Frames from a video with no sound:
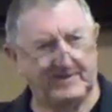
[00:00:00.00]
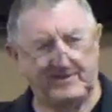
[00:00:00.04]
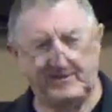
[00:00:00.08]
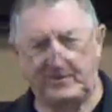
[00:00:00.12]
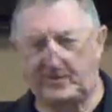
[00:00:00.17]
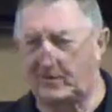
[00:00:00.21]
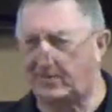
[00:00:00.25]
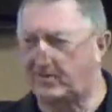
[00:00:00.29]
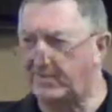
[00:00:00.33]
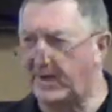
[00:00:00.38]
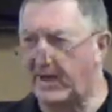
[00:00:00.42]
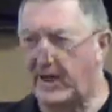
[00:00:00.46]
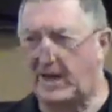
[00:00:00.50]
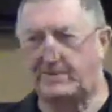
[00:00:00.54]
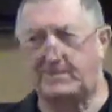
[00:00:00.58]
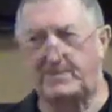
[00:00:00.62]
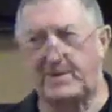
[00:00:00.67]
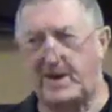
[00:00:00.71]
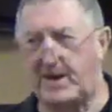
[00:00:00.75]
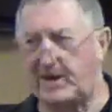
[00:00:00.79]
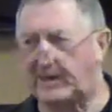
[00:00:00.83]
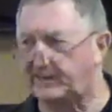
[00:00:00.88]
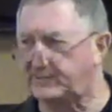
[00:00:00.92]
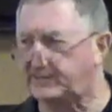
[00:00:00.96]
Your
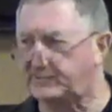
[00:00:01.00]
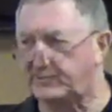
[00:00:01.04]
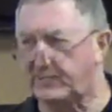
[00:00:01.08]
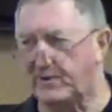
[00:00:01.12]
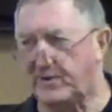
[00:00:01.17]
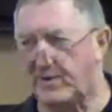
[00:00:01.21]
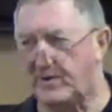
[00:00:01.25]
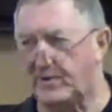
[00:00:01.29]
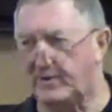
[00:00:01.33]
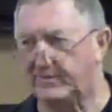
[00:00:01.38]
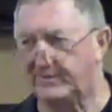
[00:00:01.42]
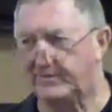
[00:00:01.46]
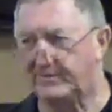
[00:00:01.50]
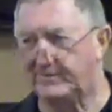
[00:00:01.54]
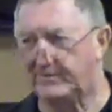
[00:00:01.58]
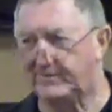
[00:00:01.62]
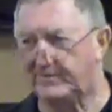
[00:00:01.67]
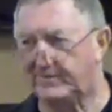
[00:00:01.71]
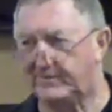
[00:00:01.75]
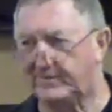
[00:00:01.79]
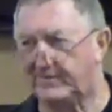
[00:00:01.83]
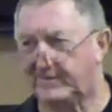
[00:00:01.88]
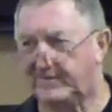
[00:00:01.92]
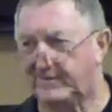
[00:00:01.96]
backpack is gone.
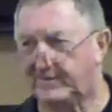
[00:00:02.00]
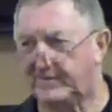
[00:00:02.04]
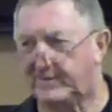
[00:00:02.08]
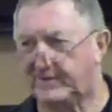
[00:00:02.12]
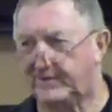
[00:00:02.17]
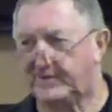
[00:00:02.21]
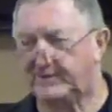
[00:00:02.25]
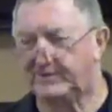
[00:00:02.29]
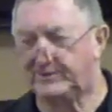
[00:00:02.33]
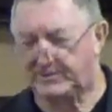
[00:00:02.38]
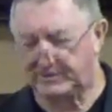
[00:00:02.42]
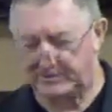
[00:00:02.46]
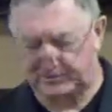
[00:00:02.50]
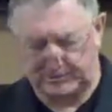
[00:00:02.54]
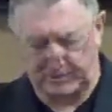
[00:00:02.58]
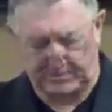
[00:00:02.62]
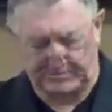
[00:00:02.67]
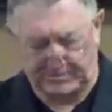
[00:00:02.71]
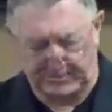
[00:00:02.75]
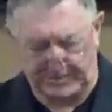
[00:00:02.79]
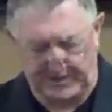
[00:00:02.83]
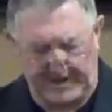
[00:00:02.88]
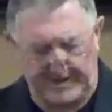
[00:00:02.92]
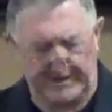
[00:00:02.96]
Your
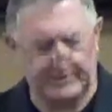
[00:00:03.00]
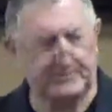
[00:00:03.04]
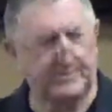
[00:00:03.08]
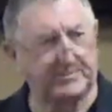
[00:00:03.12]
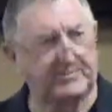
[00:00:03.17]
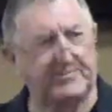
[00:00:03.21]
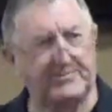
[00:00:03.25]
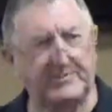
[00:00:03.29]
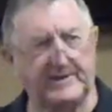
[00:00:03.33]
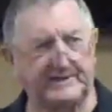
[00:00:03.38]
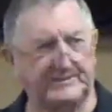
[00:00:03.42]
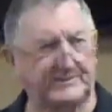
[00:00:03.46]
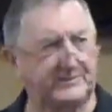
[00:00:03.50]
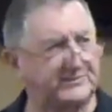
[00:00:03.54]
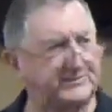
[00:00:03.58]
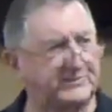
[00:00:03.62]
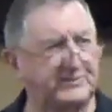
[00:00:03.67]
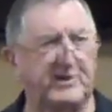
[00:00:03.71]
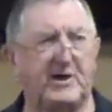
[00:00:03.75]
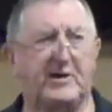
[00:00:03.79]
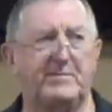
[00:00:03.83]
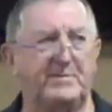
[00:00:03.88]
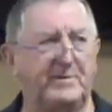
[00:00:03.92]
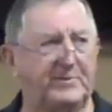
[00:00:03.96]
supernatural
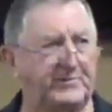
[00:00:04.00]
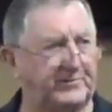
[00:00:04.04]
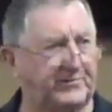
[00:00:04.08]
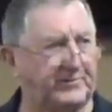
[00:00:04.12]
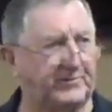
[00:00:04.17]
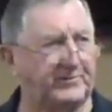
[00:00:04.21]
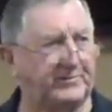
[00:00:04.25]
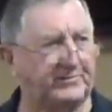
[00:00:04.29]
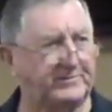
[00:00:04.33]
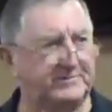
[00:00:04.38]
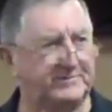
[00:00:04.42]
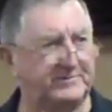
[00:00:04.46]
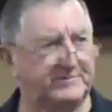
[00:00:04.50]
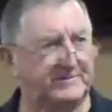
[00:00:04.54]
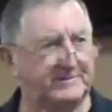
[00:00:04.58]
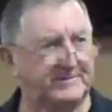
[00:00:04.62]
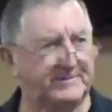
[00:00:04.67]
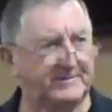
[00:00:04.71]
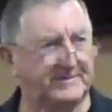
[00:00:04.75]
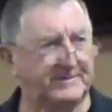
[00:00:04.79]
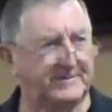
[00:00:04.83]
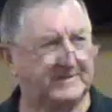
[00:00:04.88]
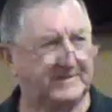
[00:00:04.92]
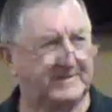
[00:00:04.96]
vision's coming through.
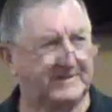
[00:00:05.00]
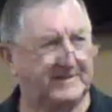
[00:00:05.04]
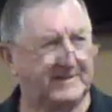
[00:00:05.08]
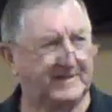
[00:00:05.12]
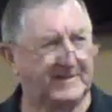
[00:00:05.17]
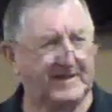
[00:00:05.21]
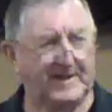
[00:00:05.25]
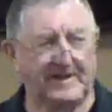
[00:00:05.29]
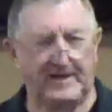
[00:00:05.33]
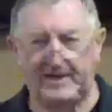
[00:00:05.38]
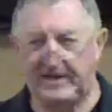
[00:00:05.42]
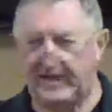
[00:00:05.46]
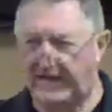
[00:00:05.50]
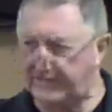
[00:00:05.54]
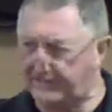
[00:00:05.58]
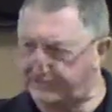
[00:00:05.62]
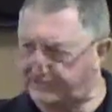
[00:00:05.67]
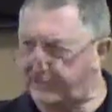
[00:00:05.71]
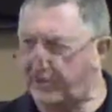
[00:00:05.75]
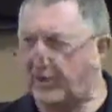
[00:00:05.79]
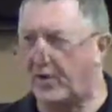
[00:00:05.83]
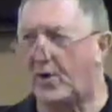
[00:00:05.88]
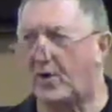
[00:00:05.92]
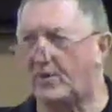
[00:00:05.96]
He's
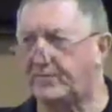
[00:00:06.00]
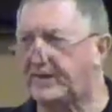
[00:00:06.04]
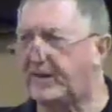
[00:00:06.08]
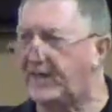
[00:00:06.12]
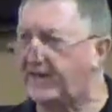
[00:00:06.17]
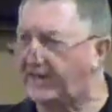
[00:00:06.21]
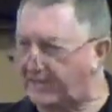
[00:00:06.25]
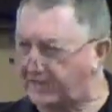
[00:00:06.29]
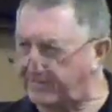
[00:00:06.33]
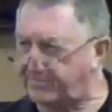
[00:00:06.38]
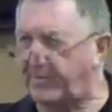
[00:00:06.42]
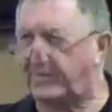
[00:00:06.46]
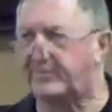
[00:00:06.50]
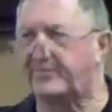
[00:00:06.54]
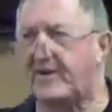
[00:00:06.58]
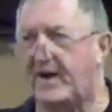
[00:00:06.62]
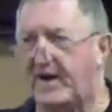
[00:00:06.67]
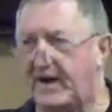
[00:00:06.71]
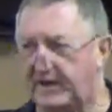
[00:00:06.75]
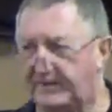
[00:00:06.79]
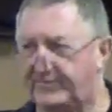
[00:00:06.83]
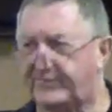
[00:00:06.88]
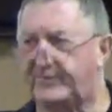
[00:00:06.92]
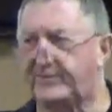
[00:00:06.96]
Jehovah. He can
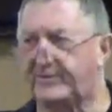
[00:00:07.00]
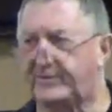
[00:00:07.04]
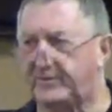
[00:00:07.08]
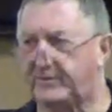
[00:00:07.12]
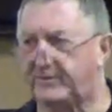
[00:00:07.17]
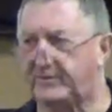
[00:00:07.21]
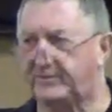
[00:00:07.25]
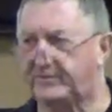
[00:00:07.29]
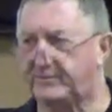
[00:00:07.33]
provide for you.